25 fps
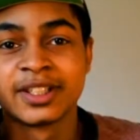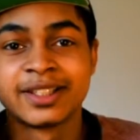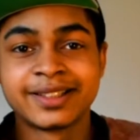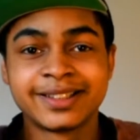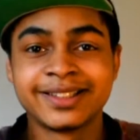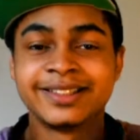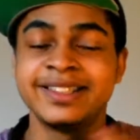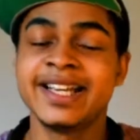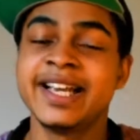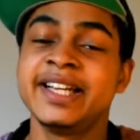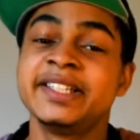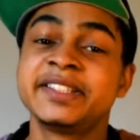
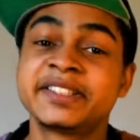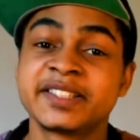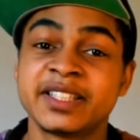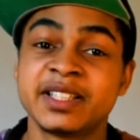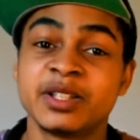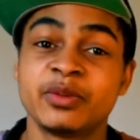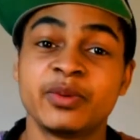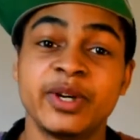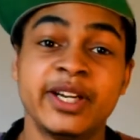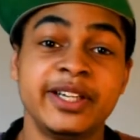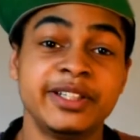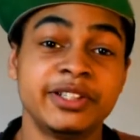today's
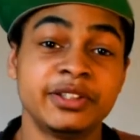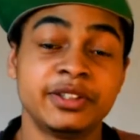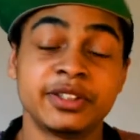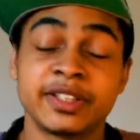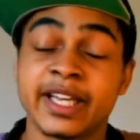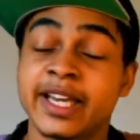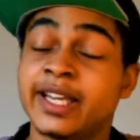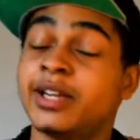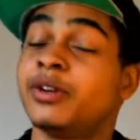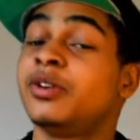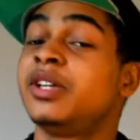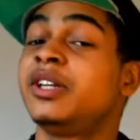generation,
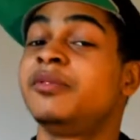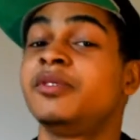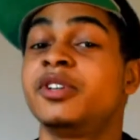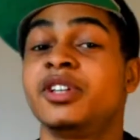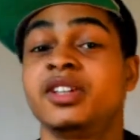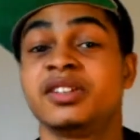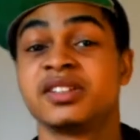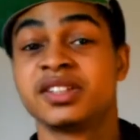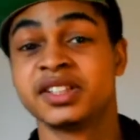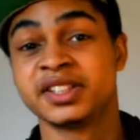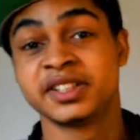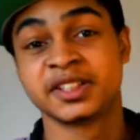they don't even
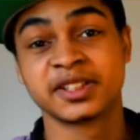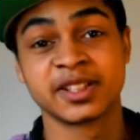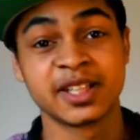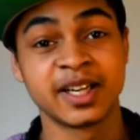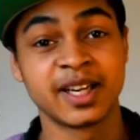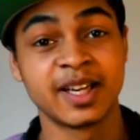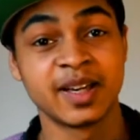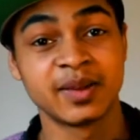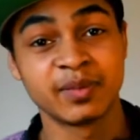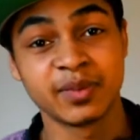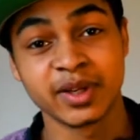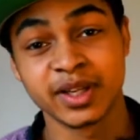
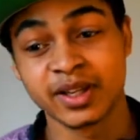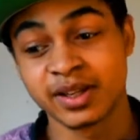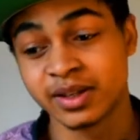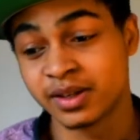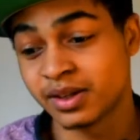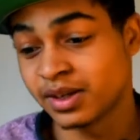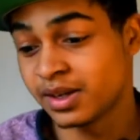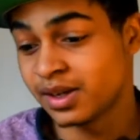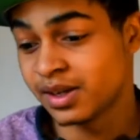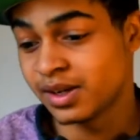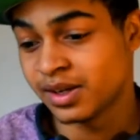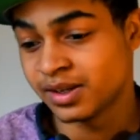understand, man.
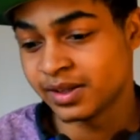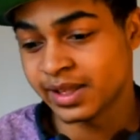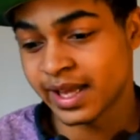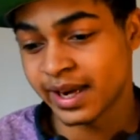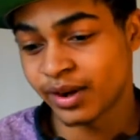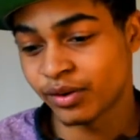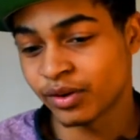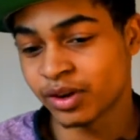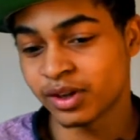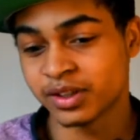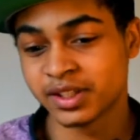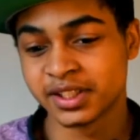They
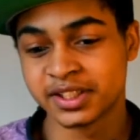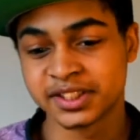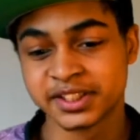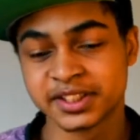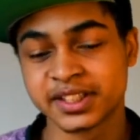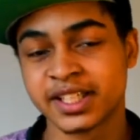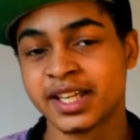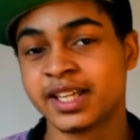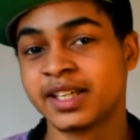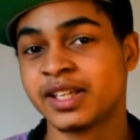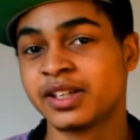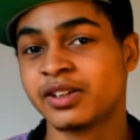don't
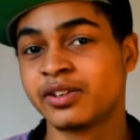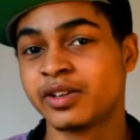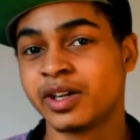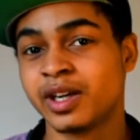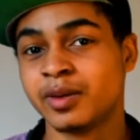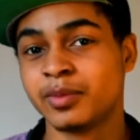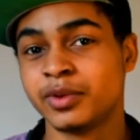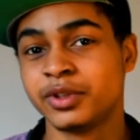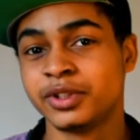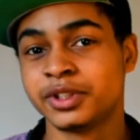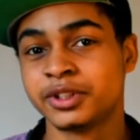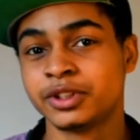understand
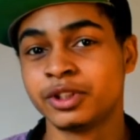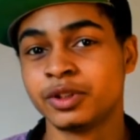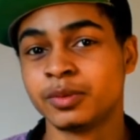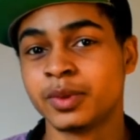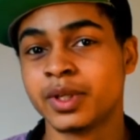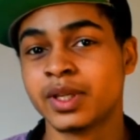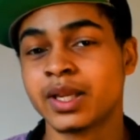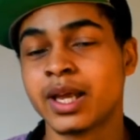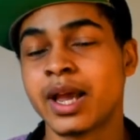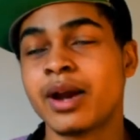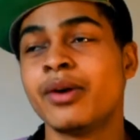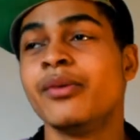Incredibles 2.
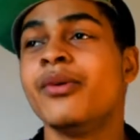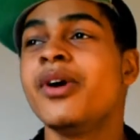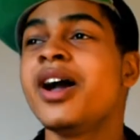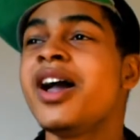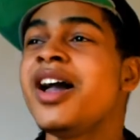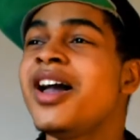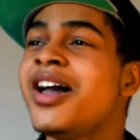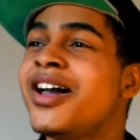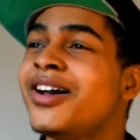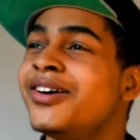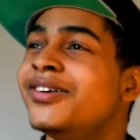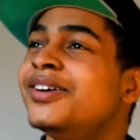We're like,
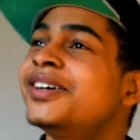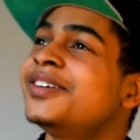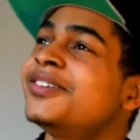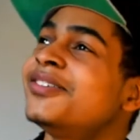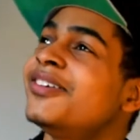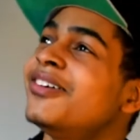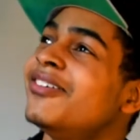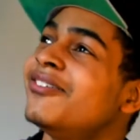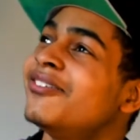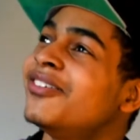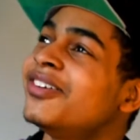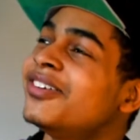
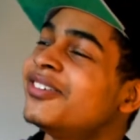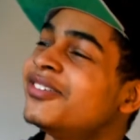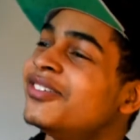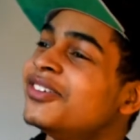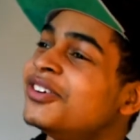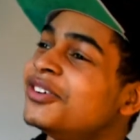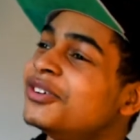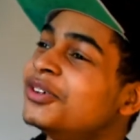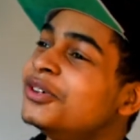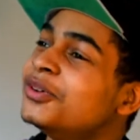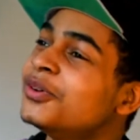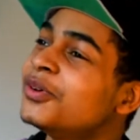
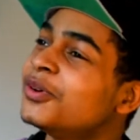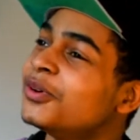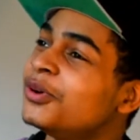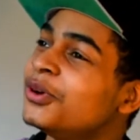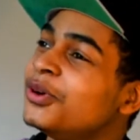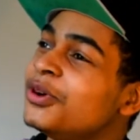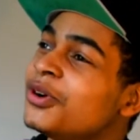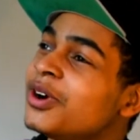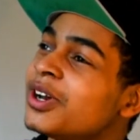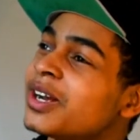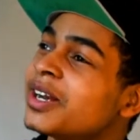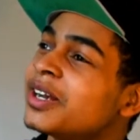
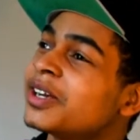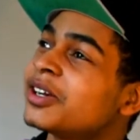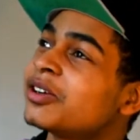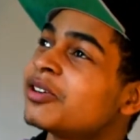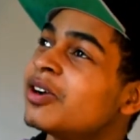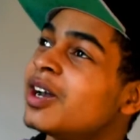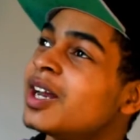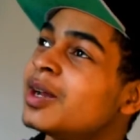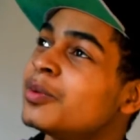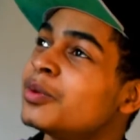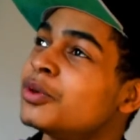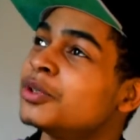who are the
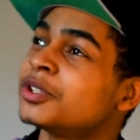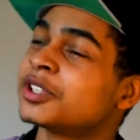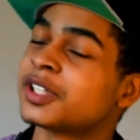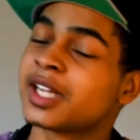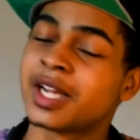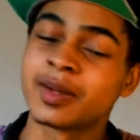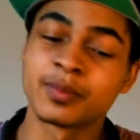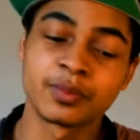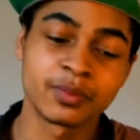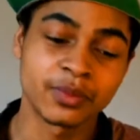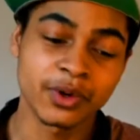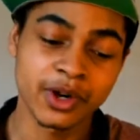Incredibles?
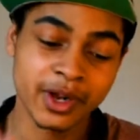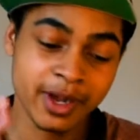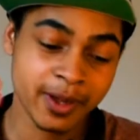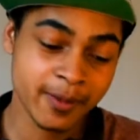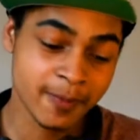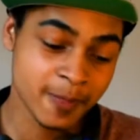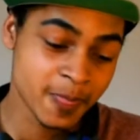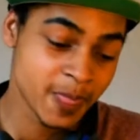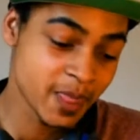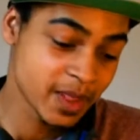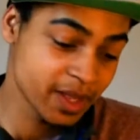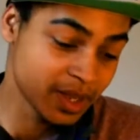Like,
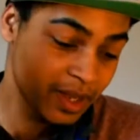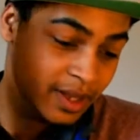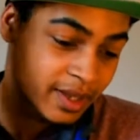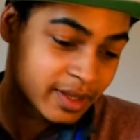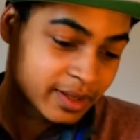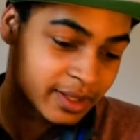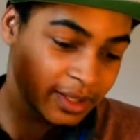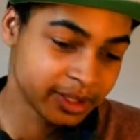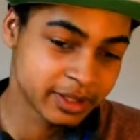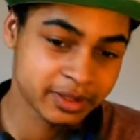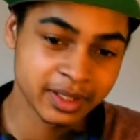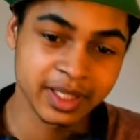bruh,
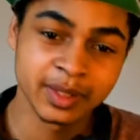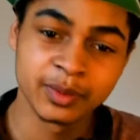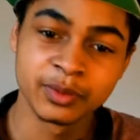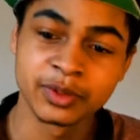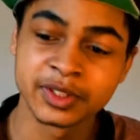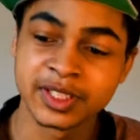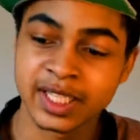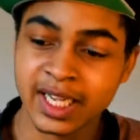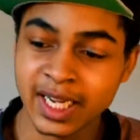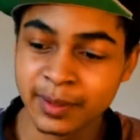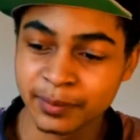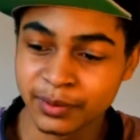the
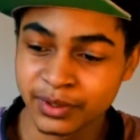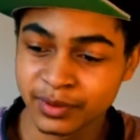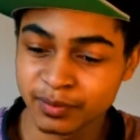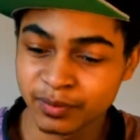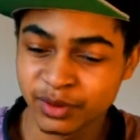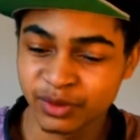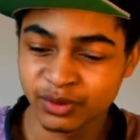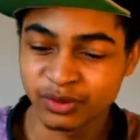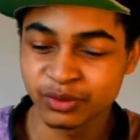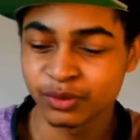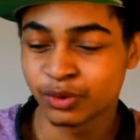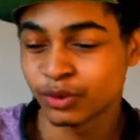Incredibles happened
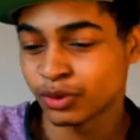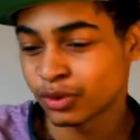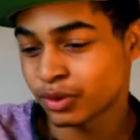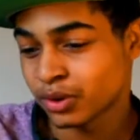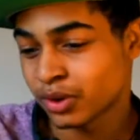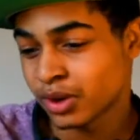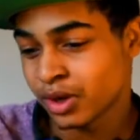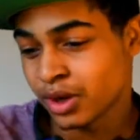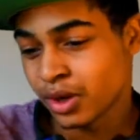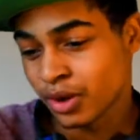before